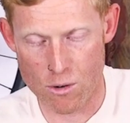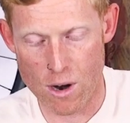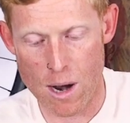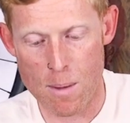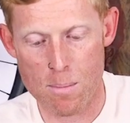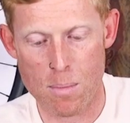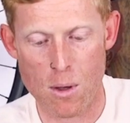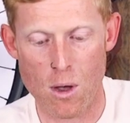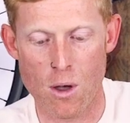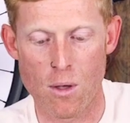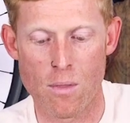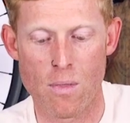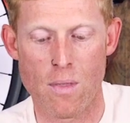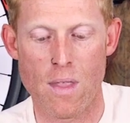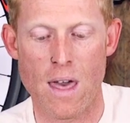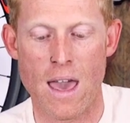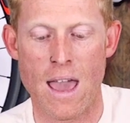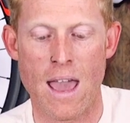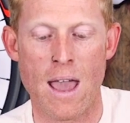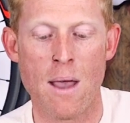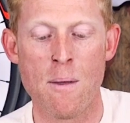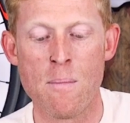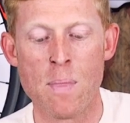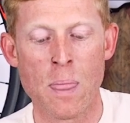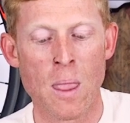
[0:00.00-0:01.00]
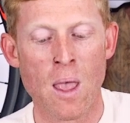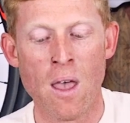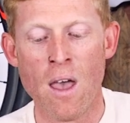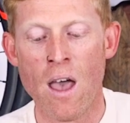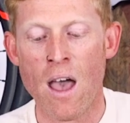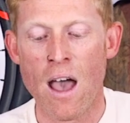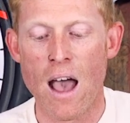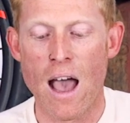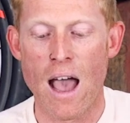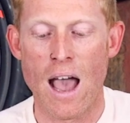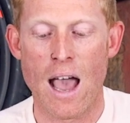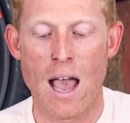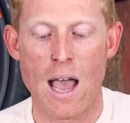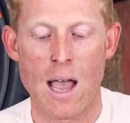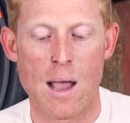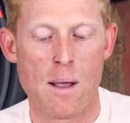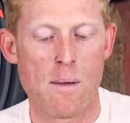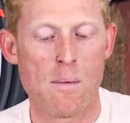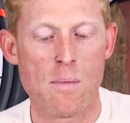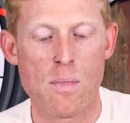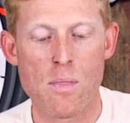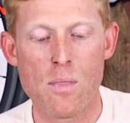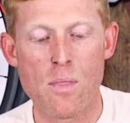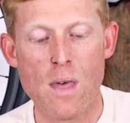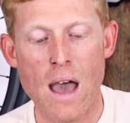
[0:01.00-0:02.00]
grip on there.
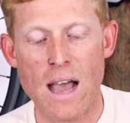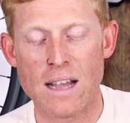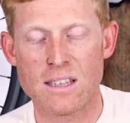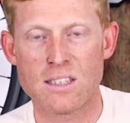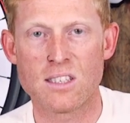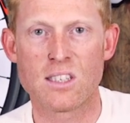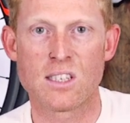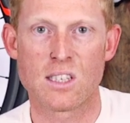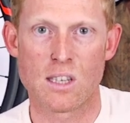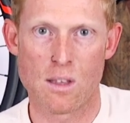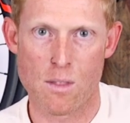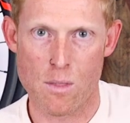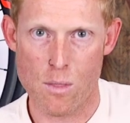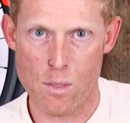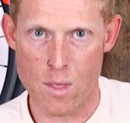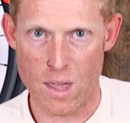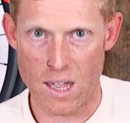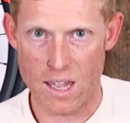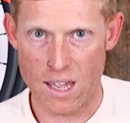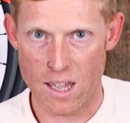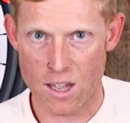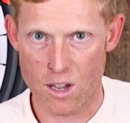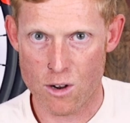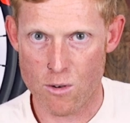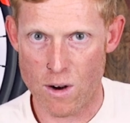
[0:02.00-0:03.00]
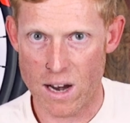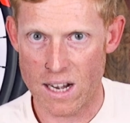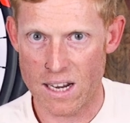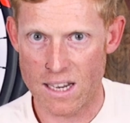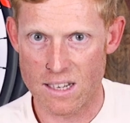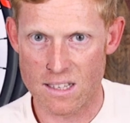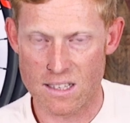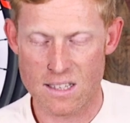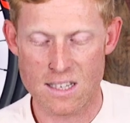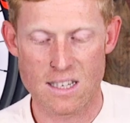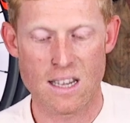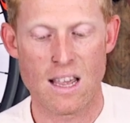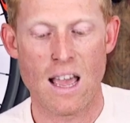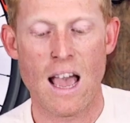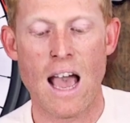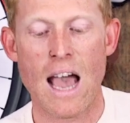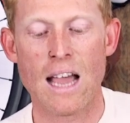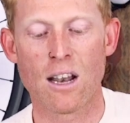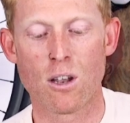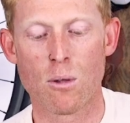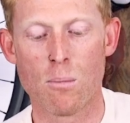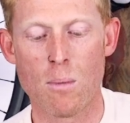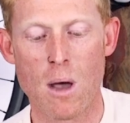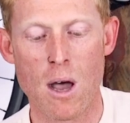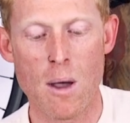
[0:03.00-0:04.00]
That's the Gradient
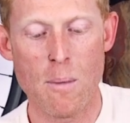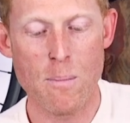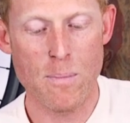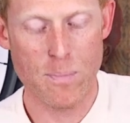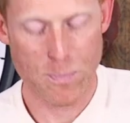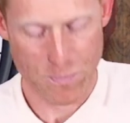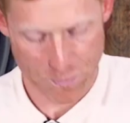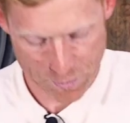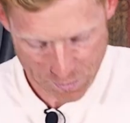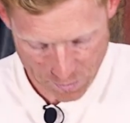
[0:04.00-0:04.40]
handlebar.